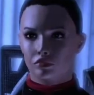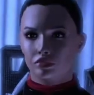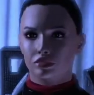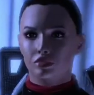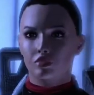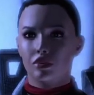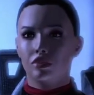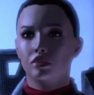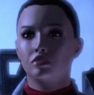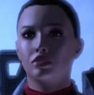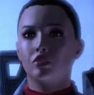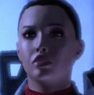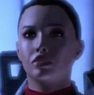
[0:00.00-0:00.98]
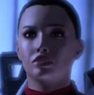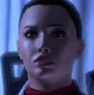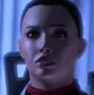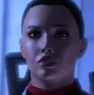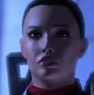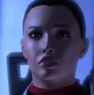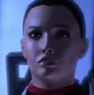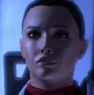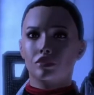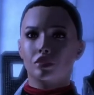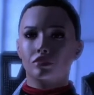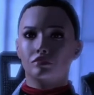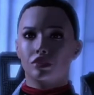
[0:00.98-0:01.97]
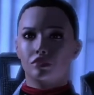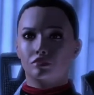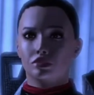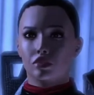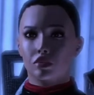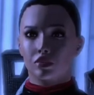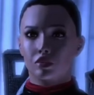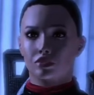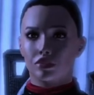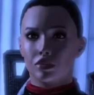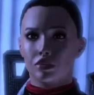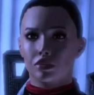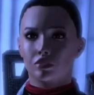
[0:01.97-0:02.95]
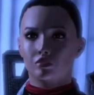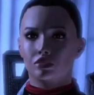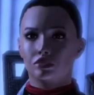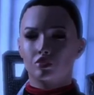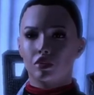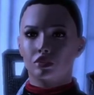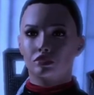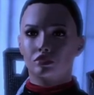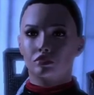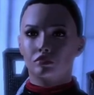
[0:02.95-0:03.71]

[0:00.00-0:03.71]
So long as you understand that I may not be able to answer all questions.